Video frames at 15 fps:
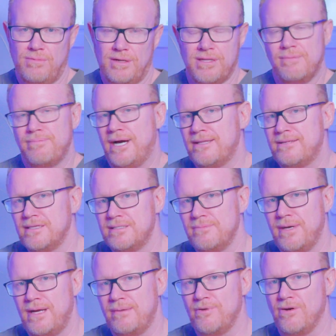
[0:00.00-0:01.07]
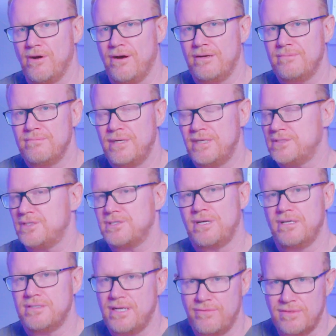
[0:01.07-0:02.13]
One of the bad things about MRI is it
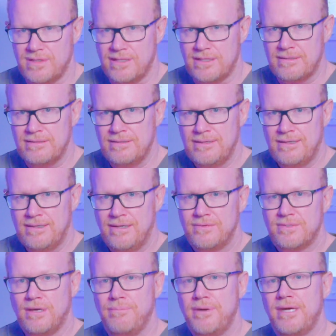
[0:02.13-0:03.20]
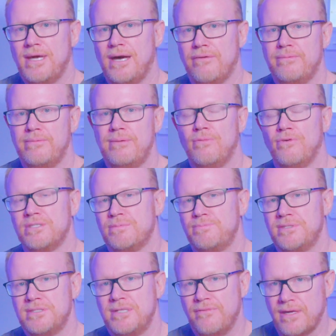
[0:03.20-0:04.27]
shows everything. So being able to be more
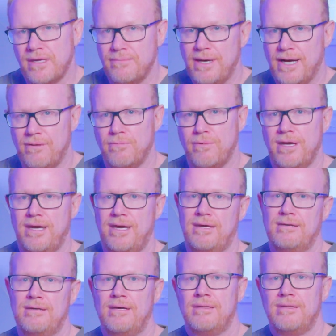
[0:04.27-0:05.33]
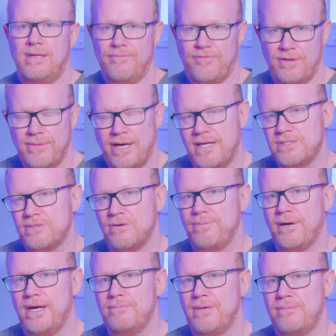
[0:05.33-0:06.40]
specific about where the inflammation or
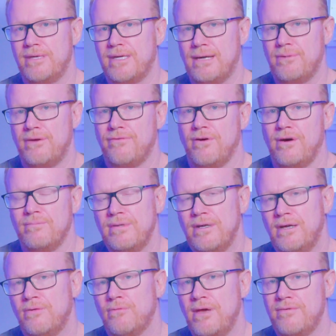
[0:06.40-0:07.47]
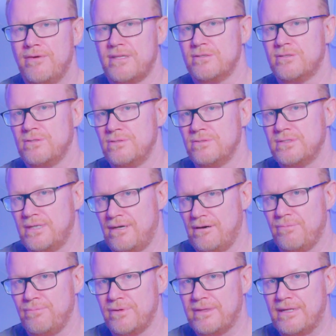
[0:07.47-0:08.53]
pain may be coming from, we have other tools to
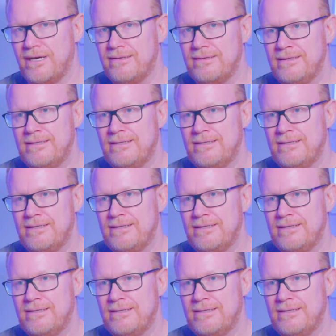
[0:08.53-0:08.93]
help with that.